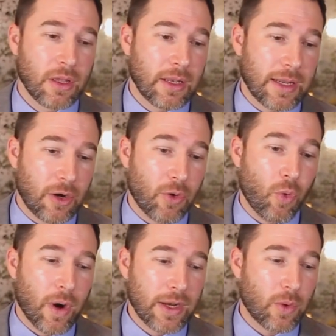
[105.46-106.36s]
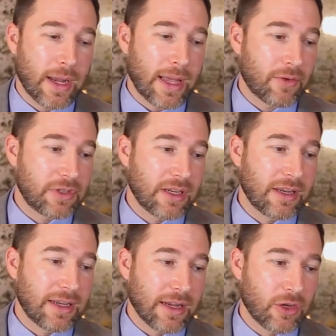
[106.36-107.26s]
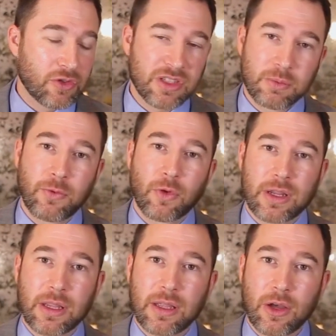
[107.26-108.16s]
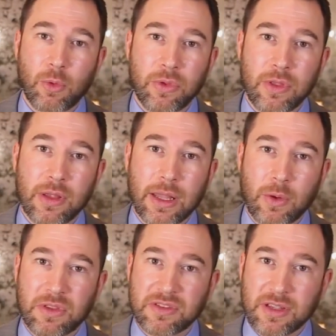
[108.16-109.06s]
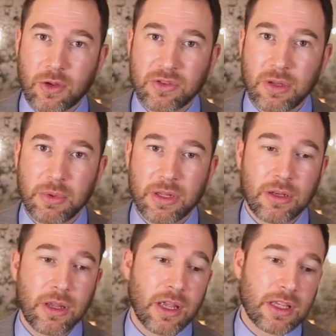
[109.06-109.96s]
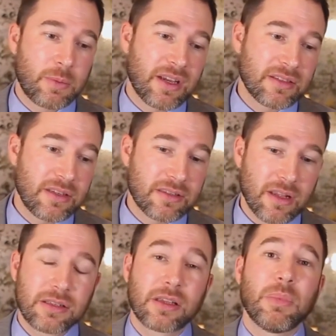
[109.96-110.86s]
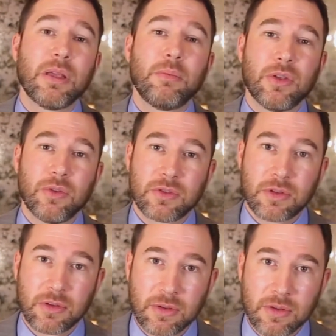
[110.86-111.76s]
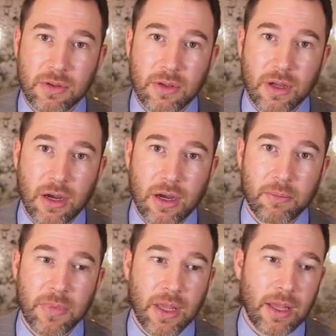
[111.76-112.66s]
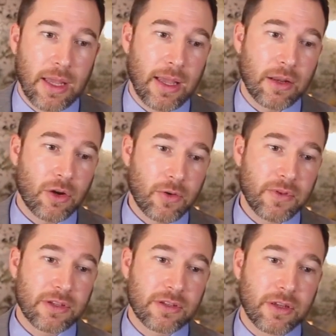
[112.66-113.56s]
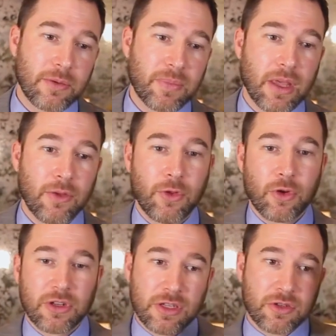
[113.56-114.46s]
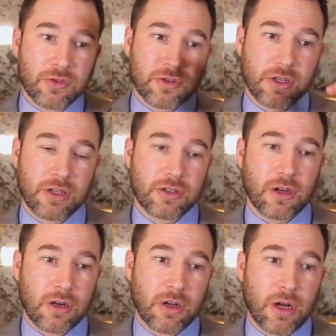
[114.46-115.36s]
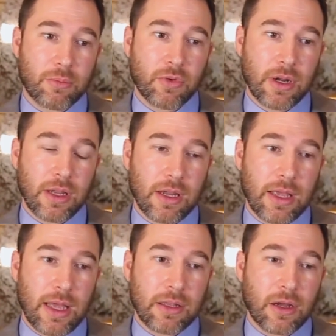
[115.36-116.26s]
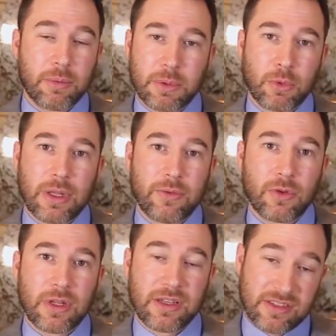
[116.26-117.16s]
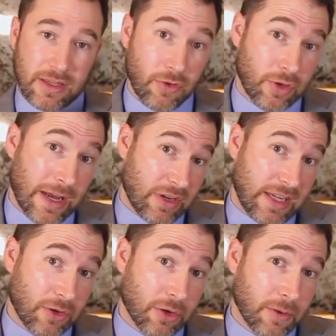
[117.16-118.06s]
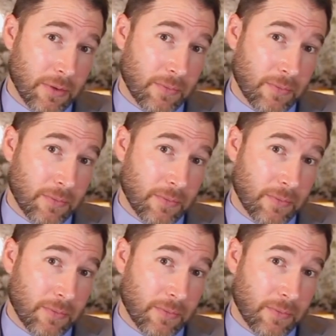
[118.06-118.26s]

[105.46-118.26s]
Now, why do I have to get a diagnosis before I can get help with it, like with a psychostimulant? It's because these things can be abused. And obviously, if your attentional circuits aren't operating at optimal level and instead they're down here,